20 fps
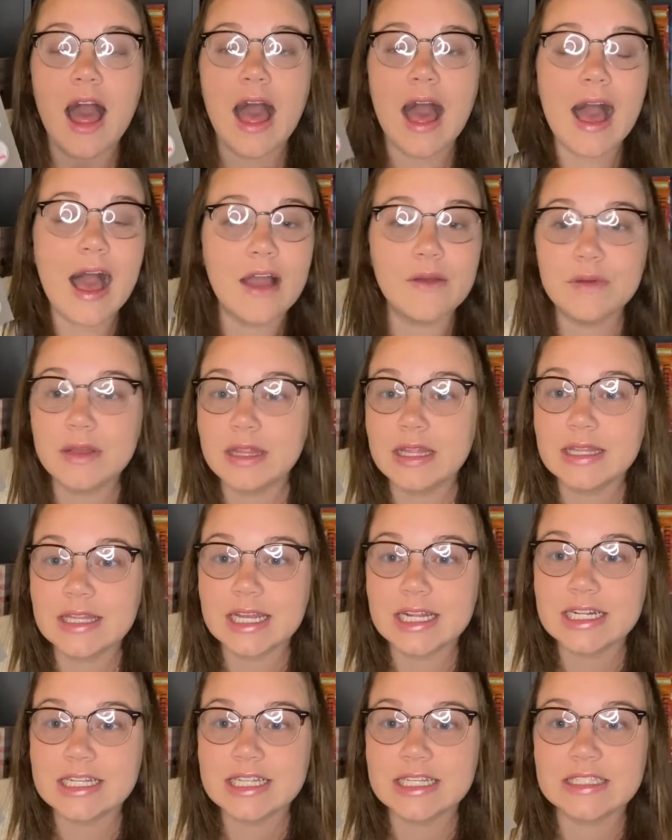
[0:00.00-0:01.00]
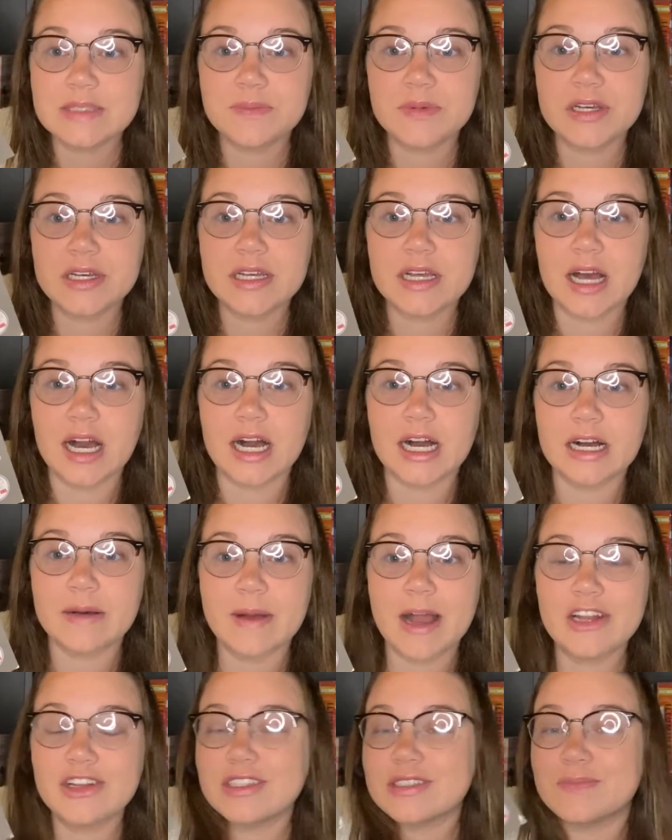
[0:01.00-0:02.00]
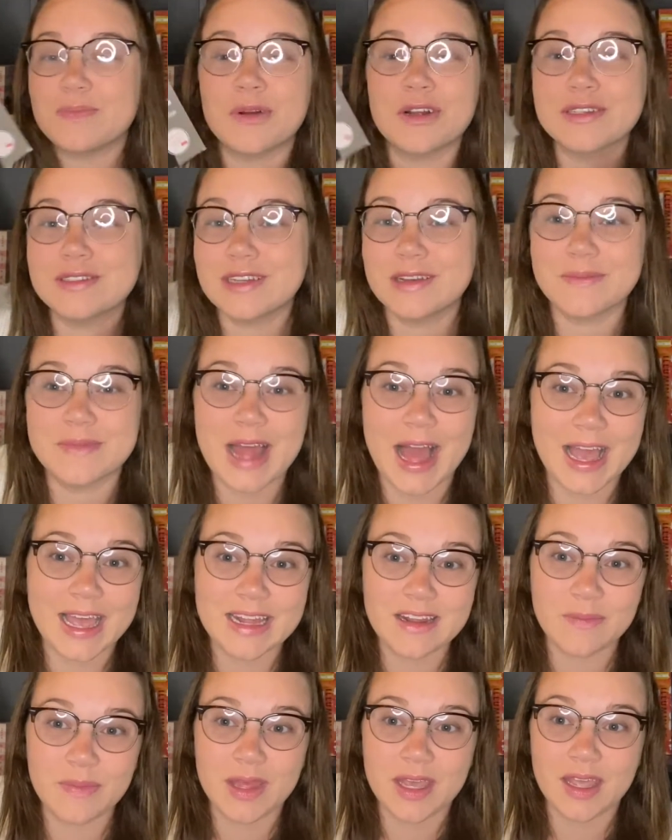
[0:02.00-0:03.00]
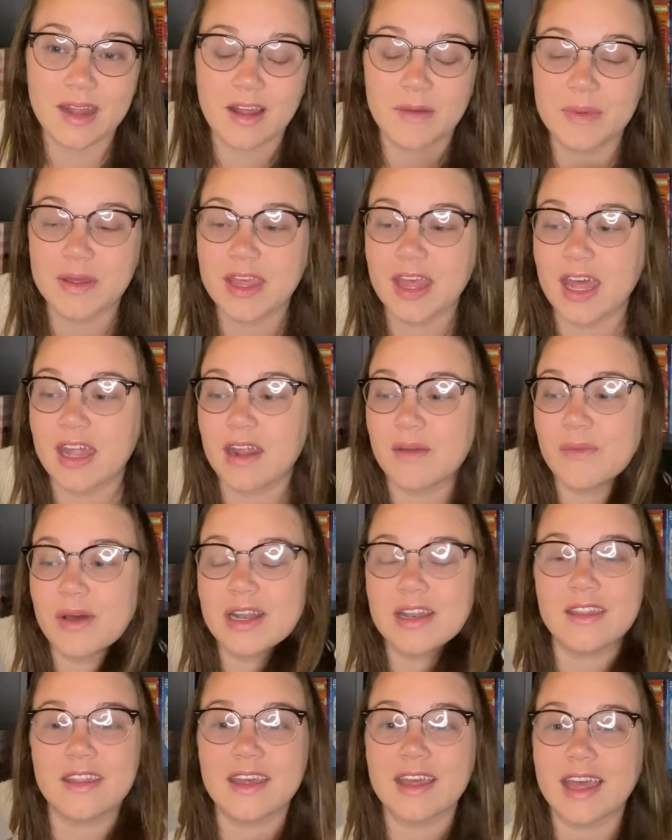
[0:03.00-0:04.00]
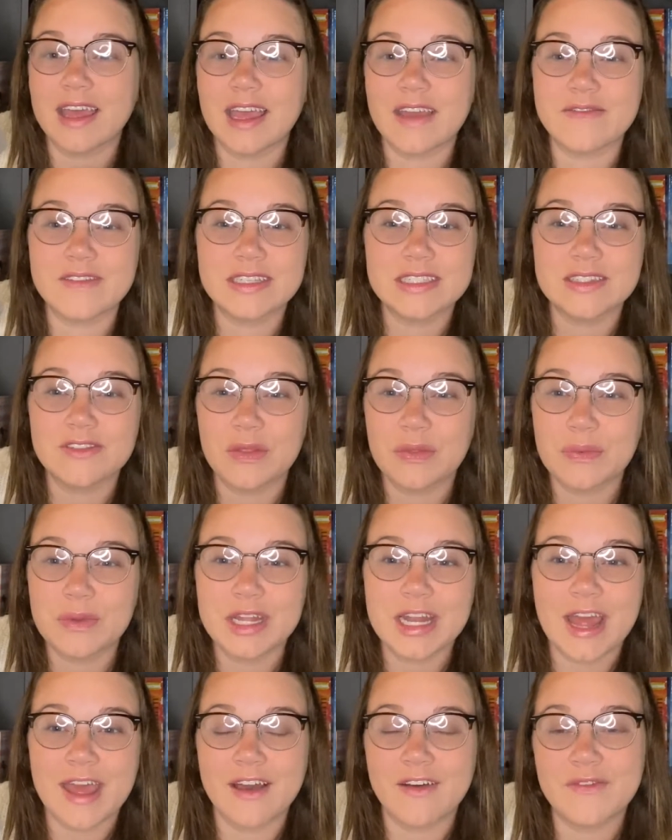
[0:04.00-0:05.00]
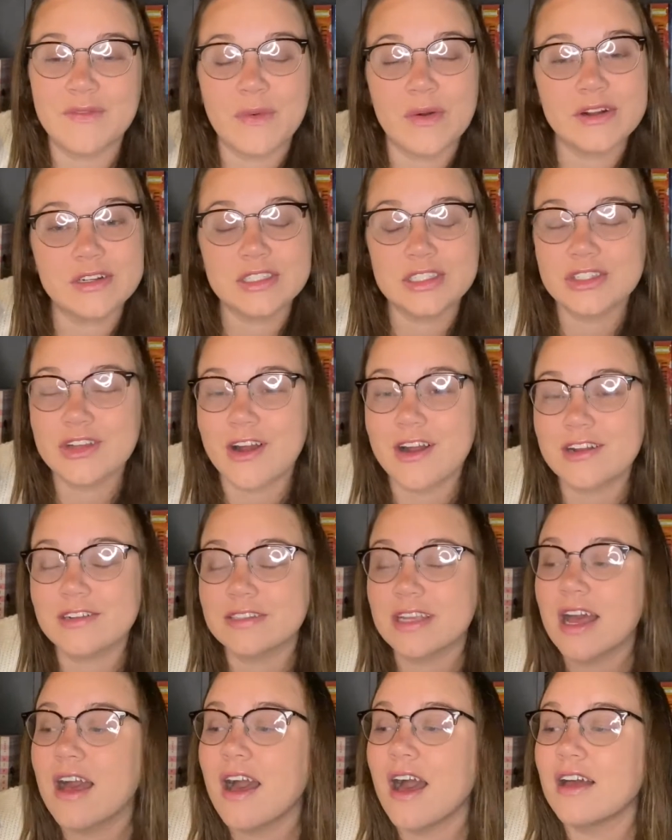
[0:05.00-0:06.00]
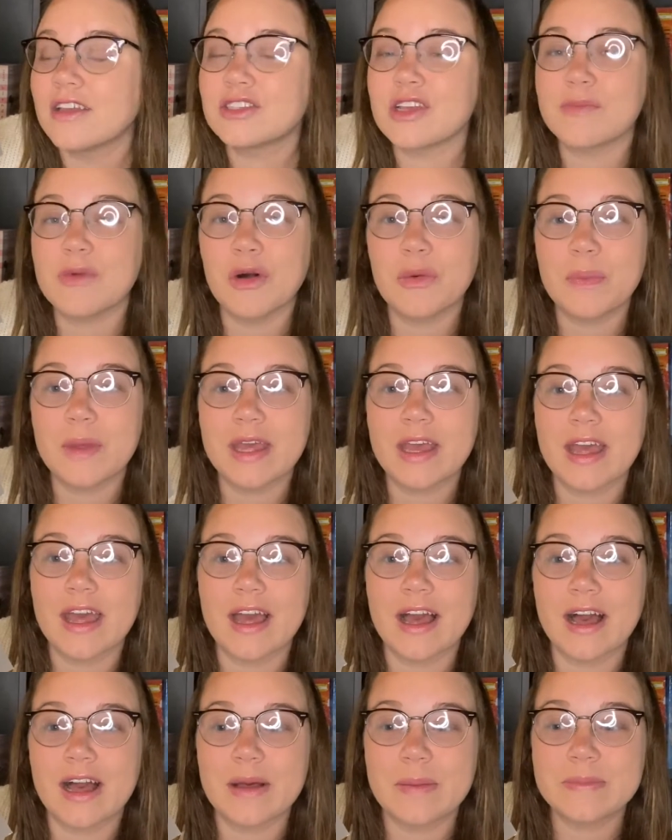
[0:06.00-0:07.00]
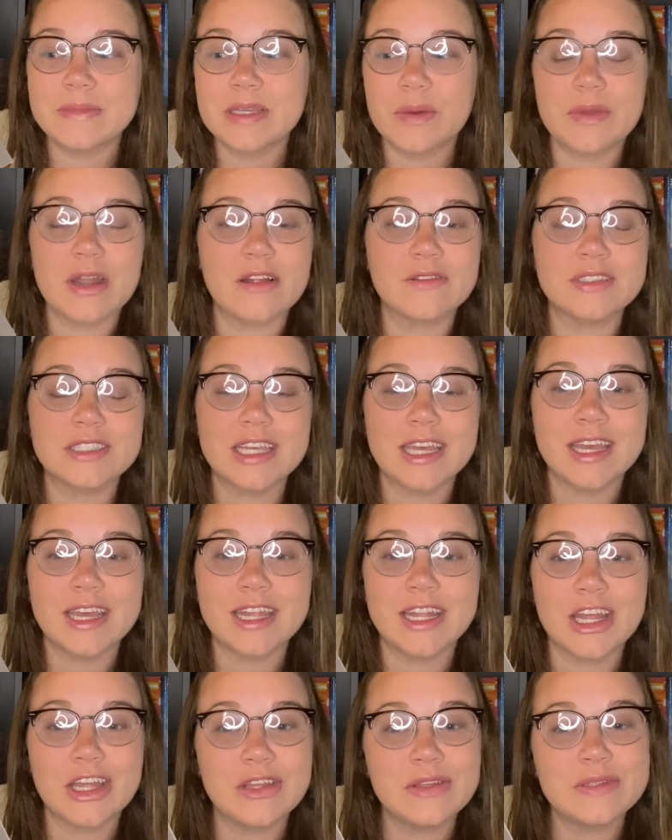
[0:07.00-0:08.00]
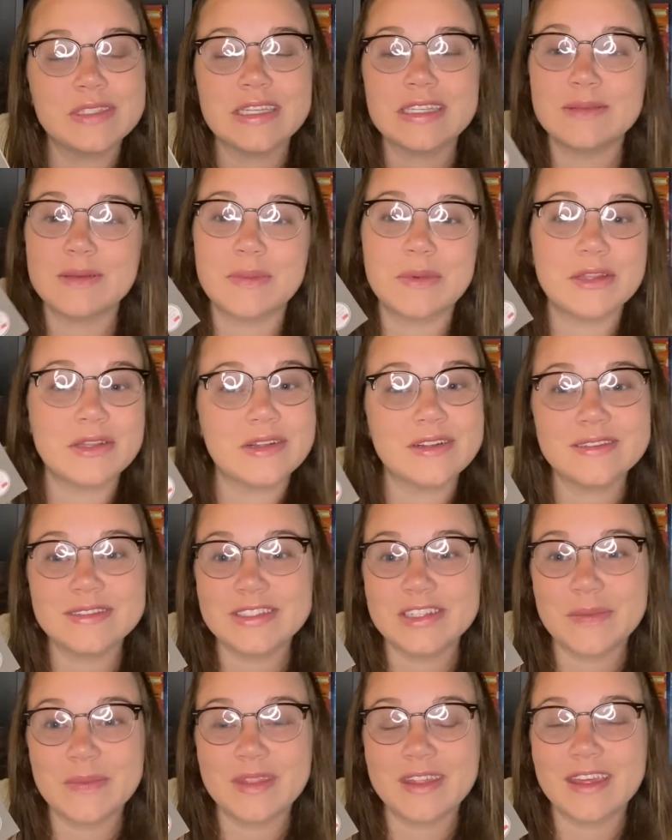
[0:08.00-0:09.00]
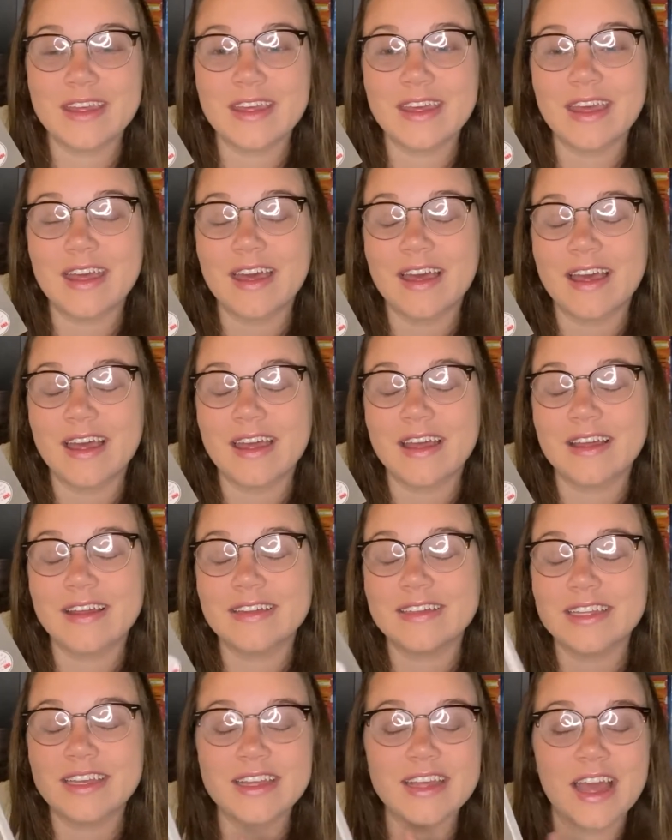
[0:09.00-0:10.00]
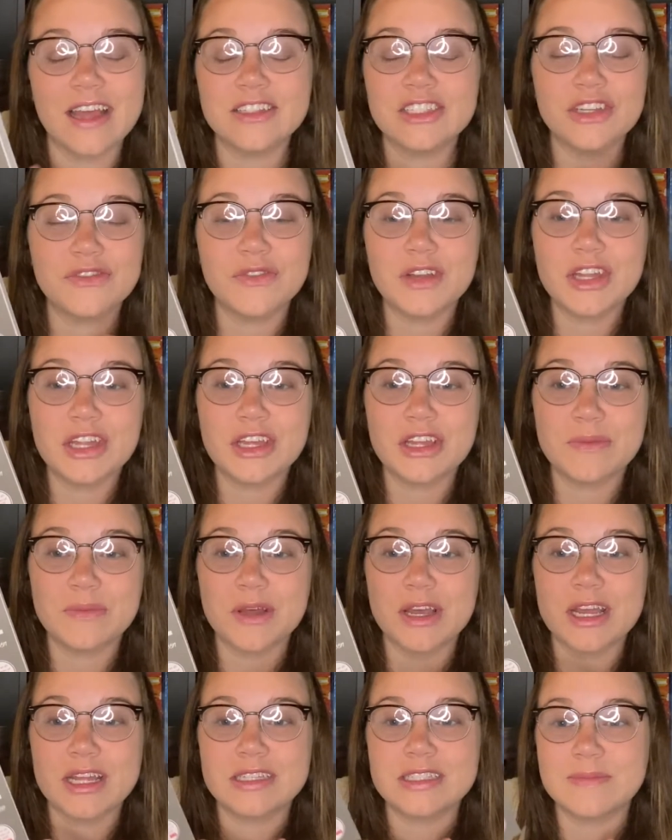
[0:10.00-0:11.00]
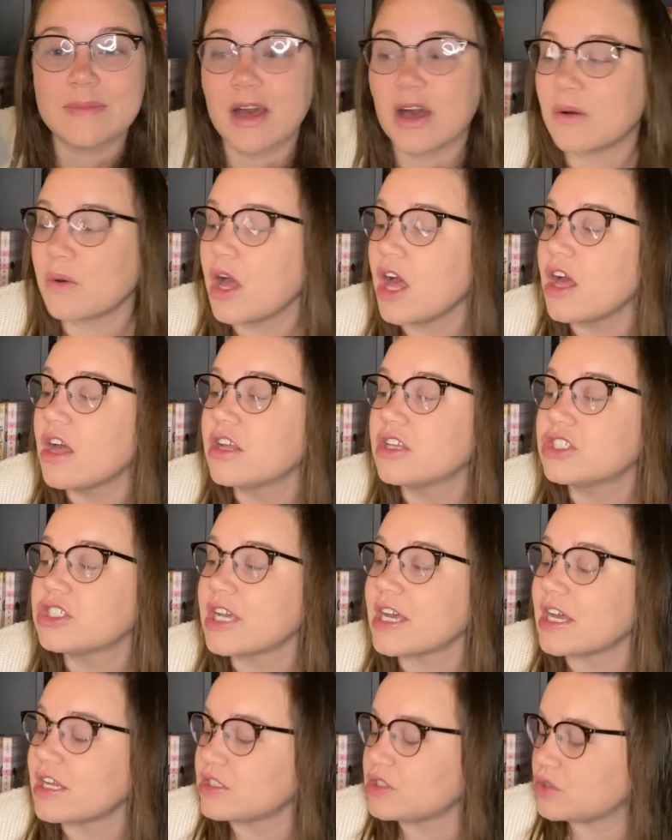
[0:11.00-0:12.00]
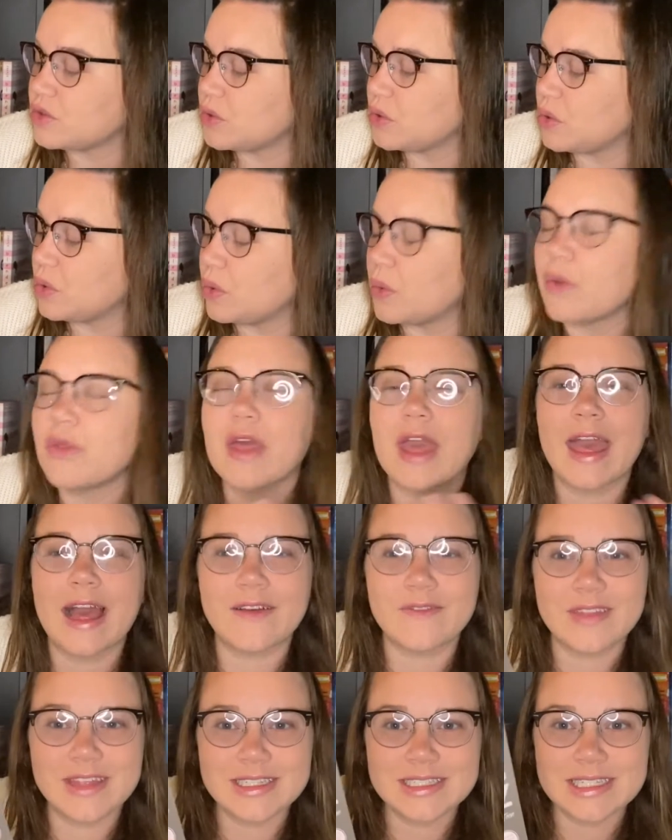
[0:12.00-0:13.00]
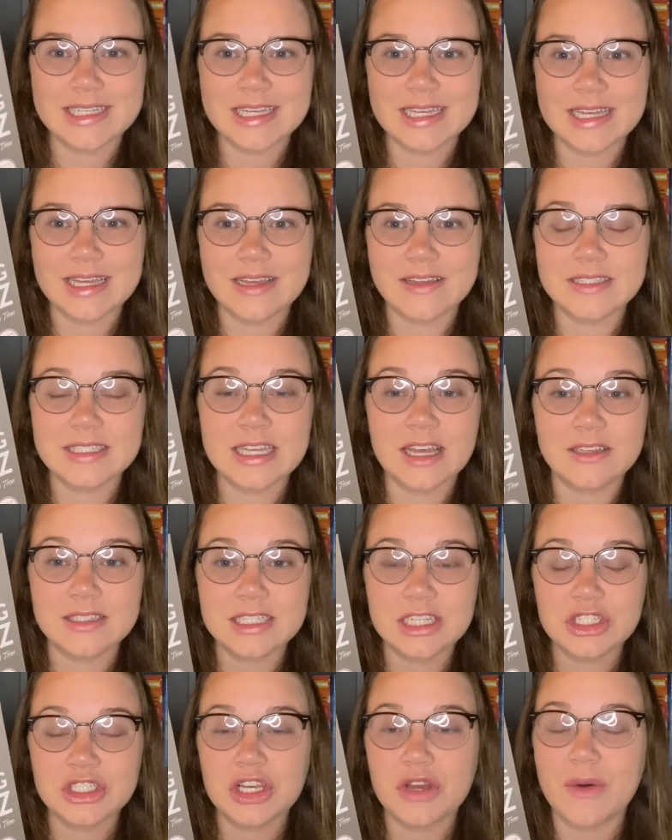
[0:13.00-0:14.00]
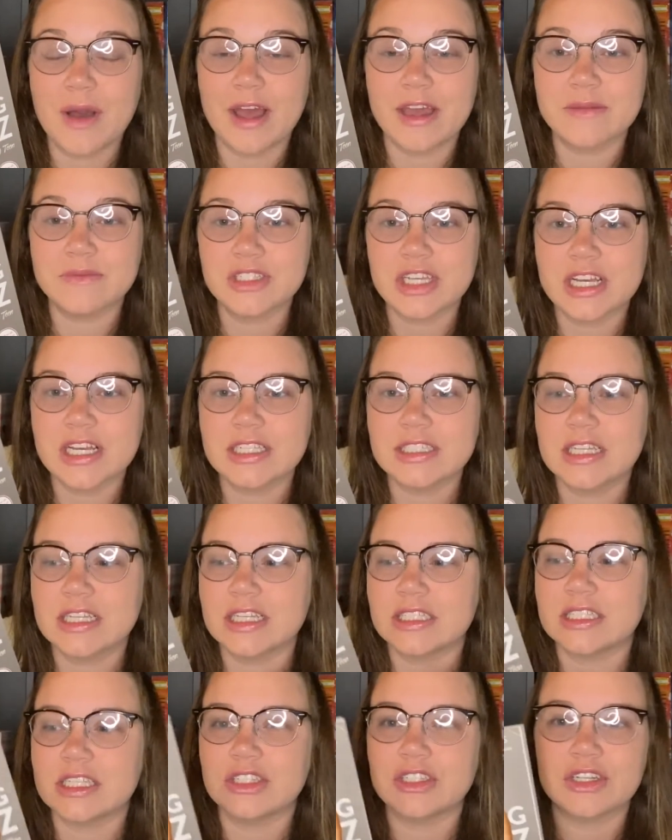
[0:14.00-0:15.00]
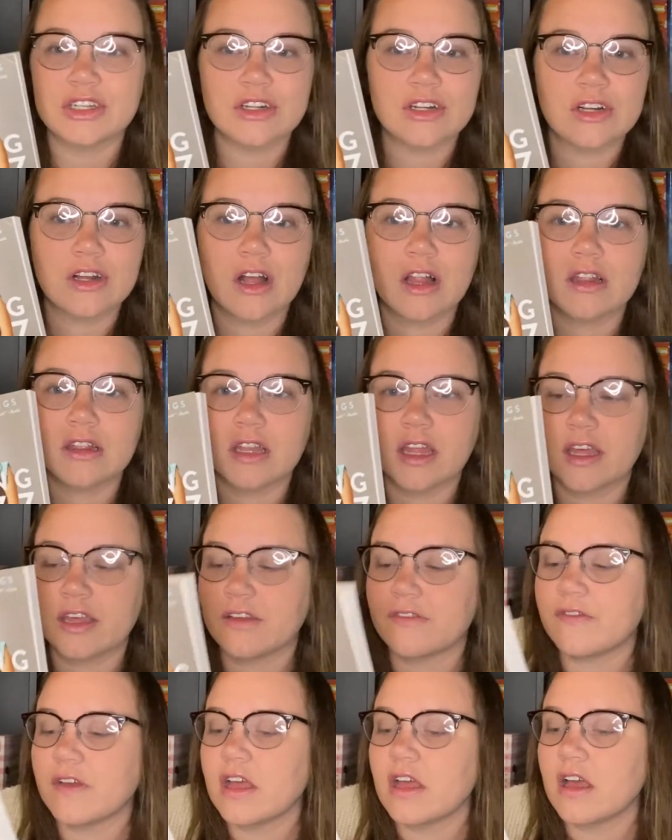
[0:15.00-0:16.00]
I really liked this book. I just personally am not going to pick it up again. I want to think I gave this 3.5, 4 stars. So I'm hoping someone else can use this, maybe learn something. And yeah, it's a really good book. It's about Jazz, who they have the TLC show I Am Jazz, and this is her life.